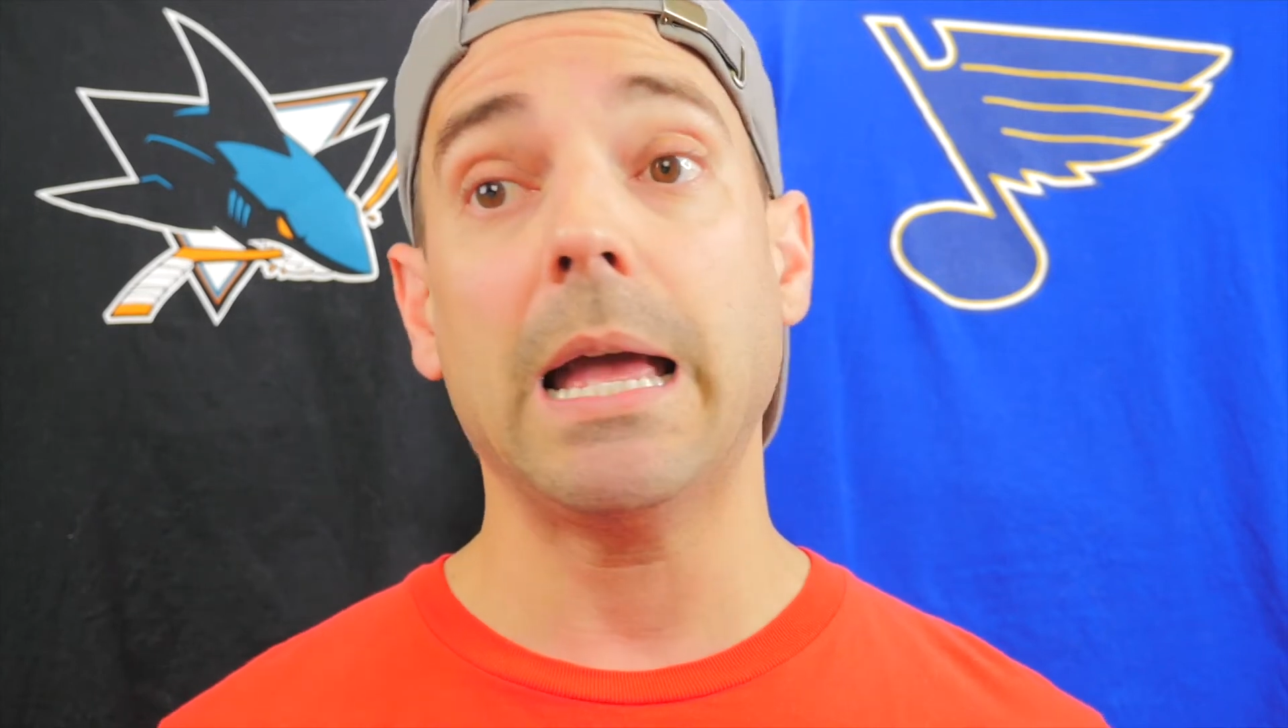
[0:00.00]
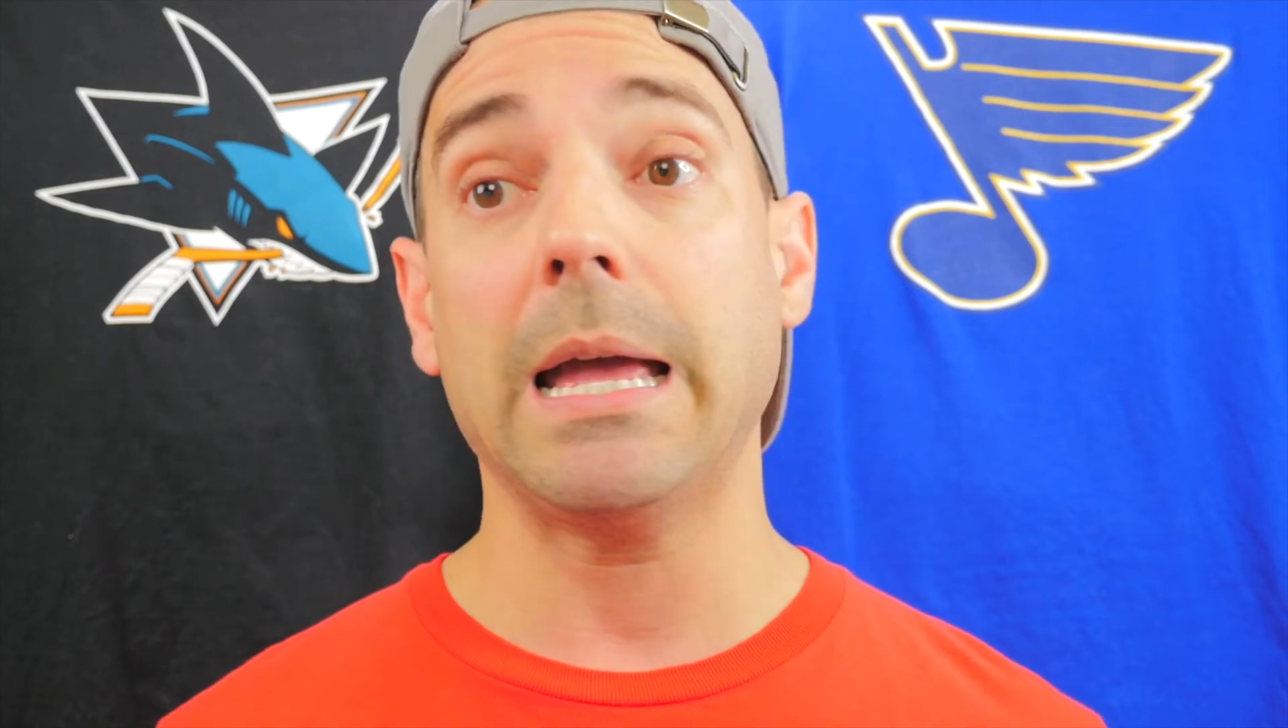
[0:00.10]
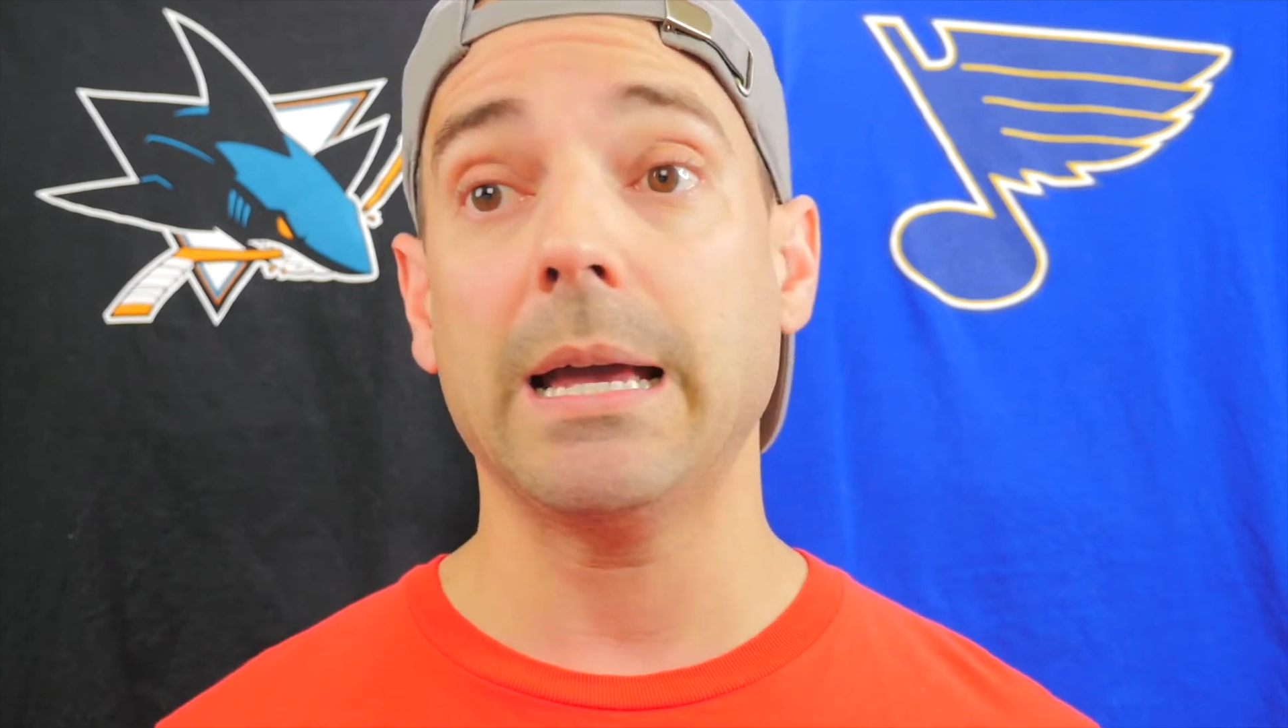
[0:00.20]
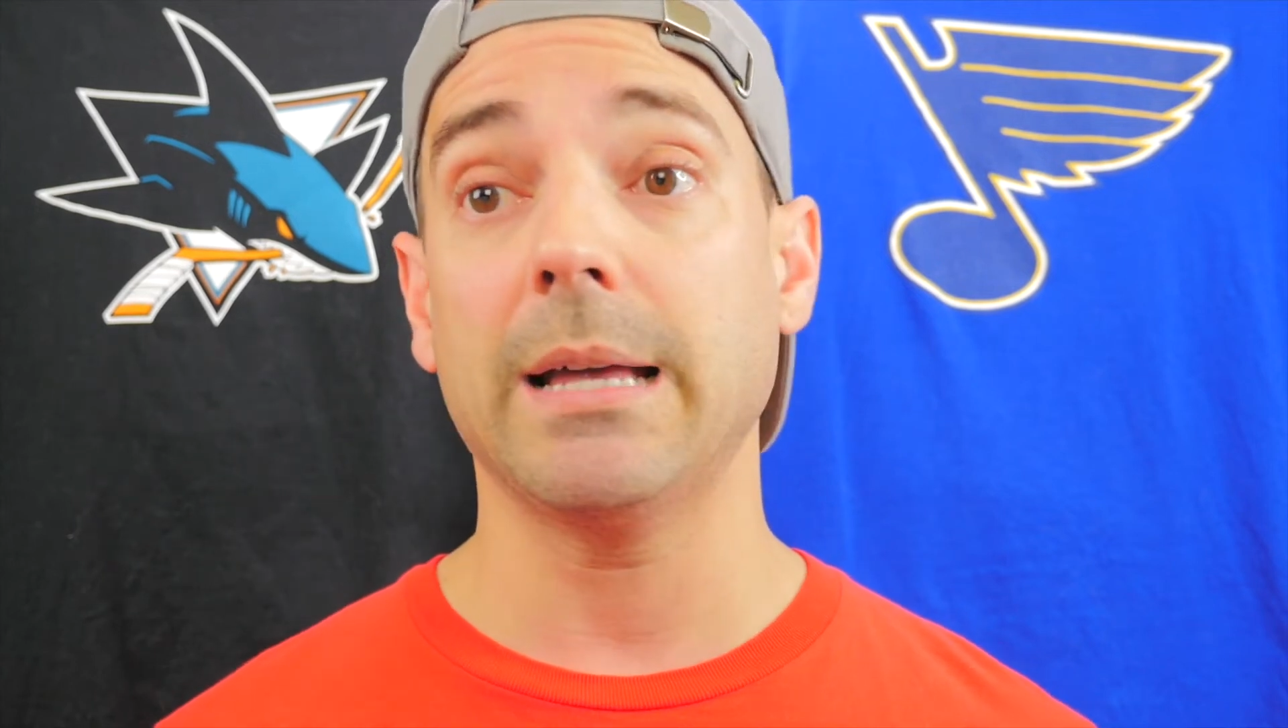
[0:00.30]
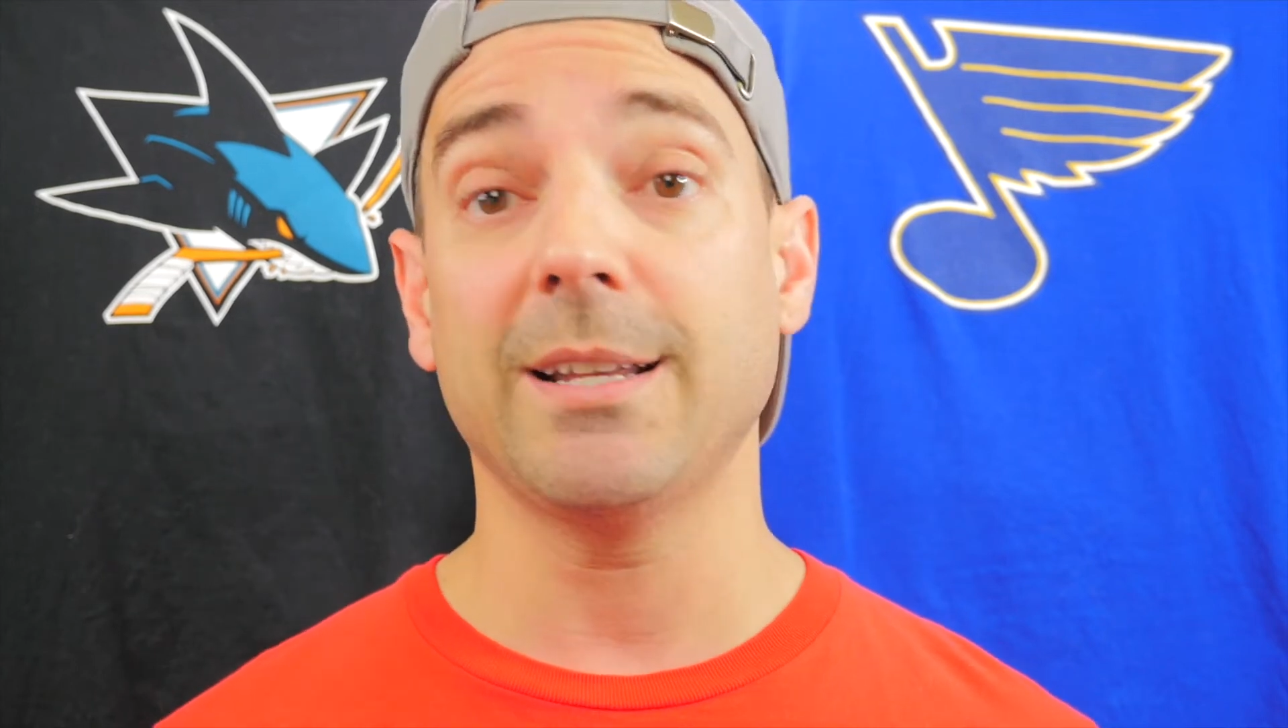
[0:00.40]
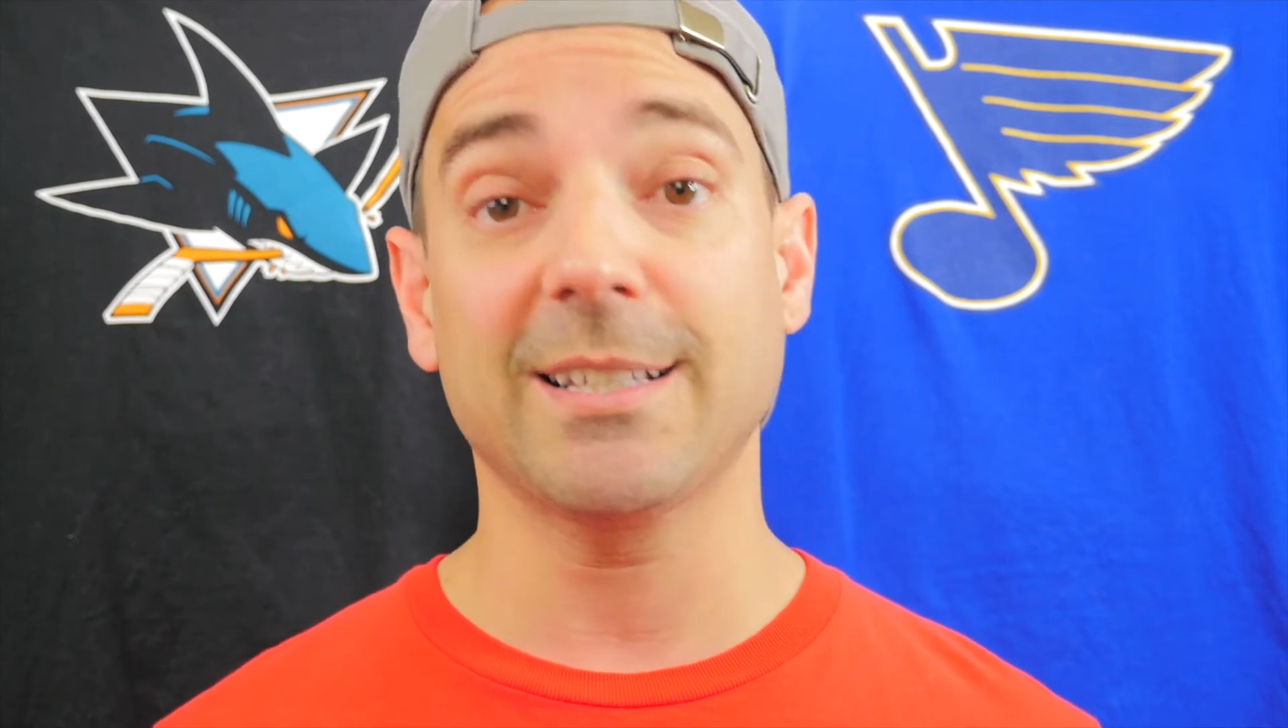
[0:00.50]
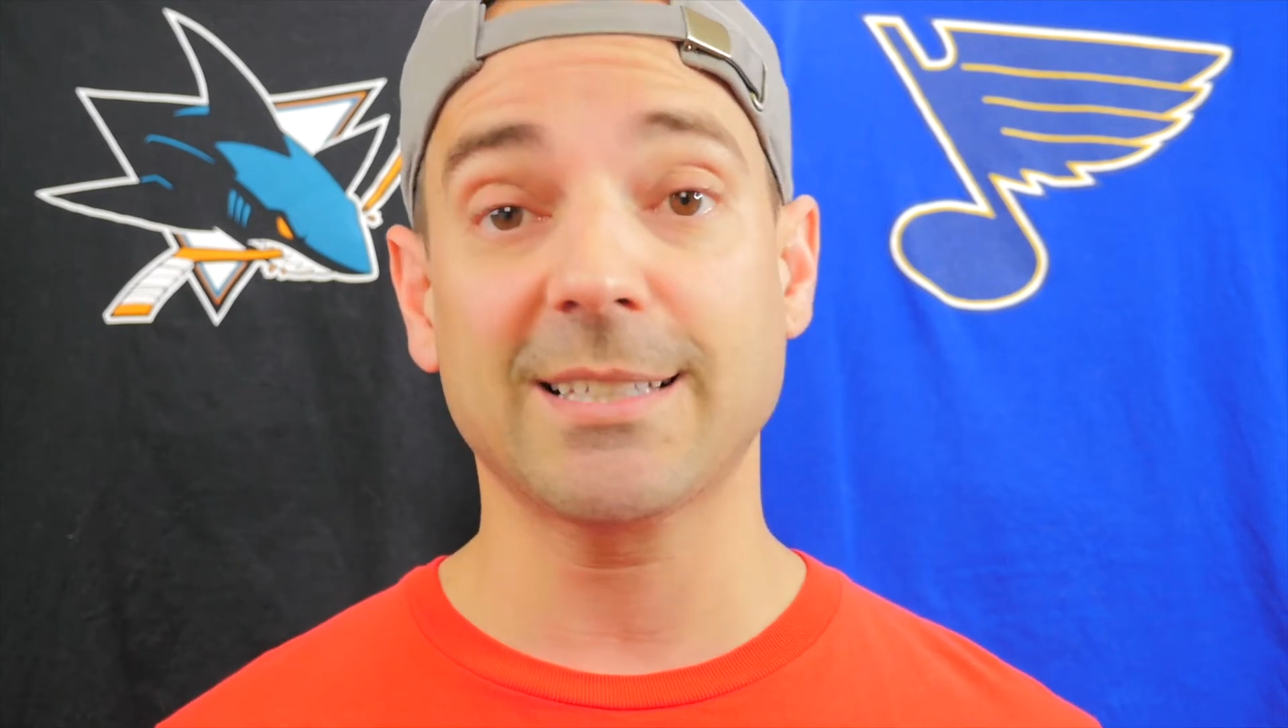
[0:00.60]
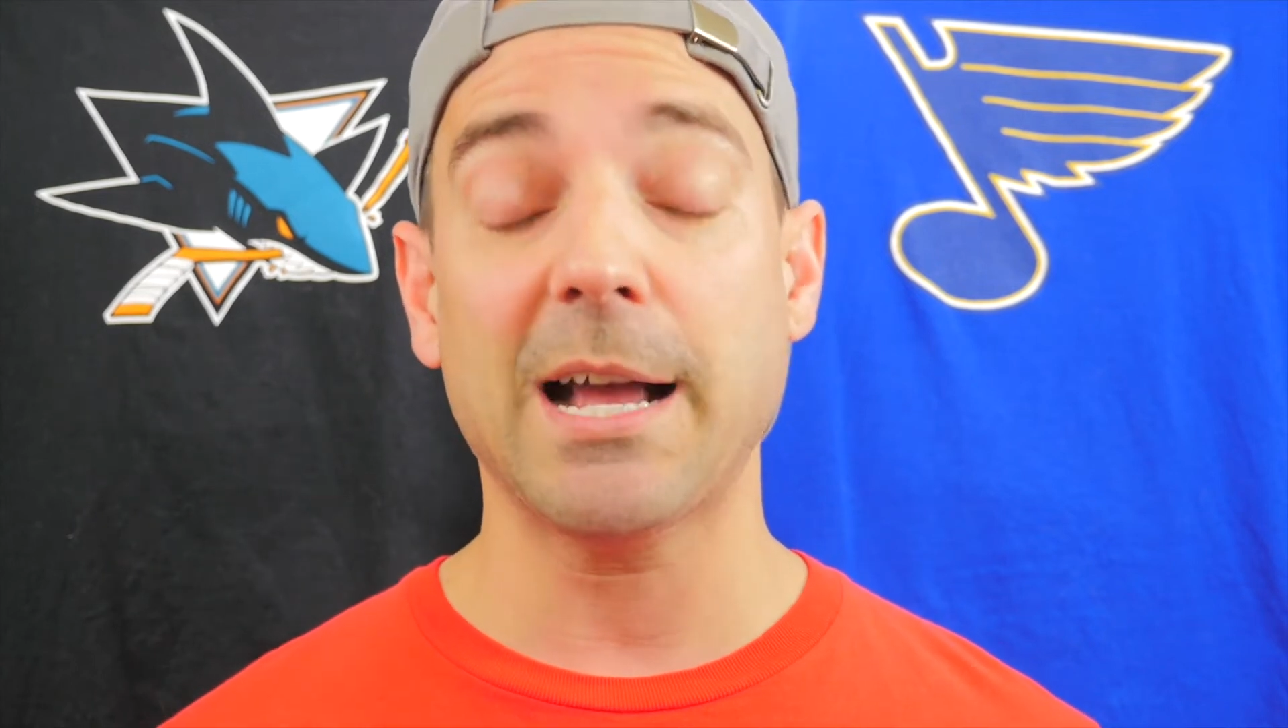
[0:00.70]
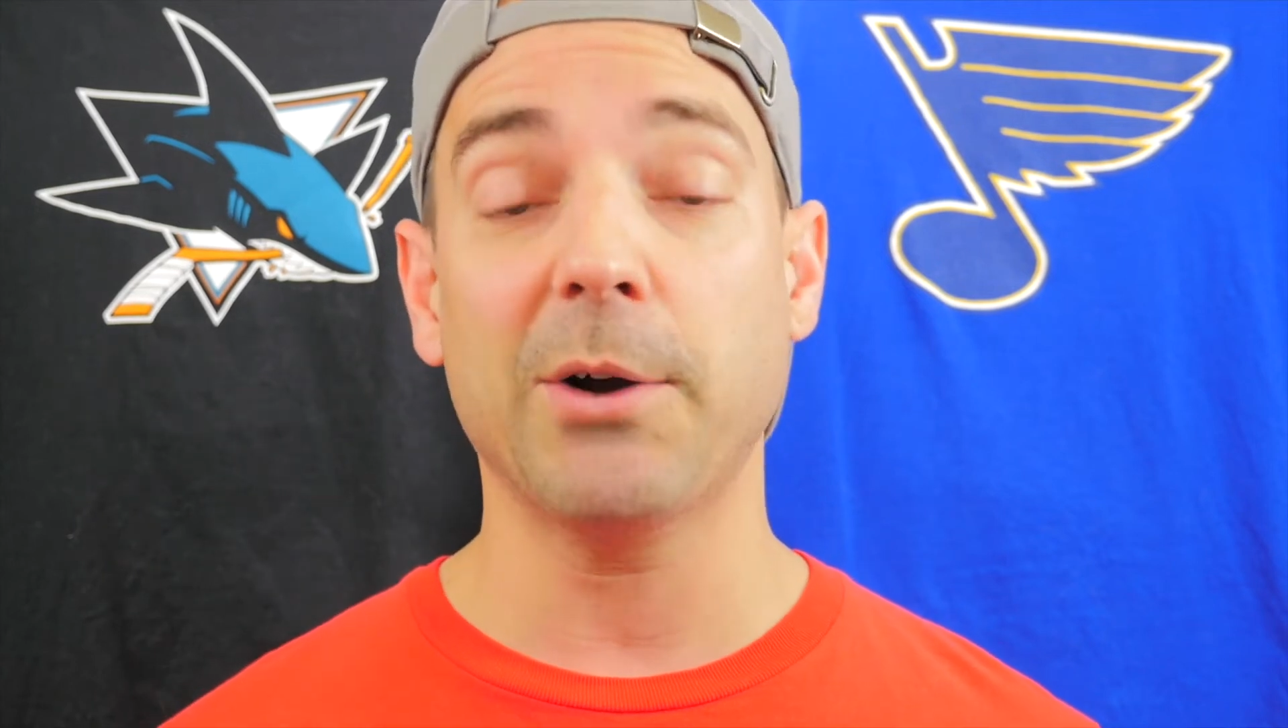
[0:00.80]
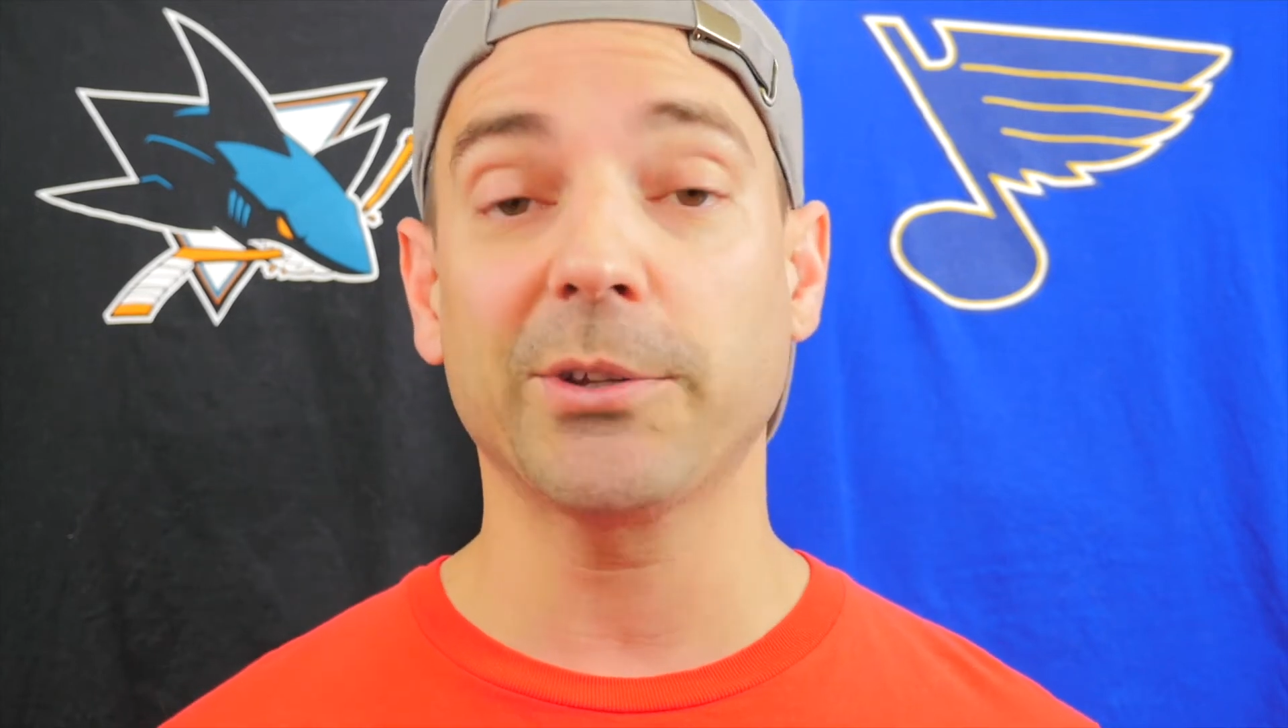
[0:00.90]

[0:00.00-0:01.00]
and it's now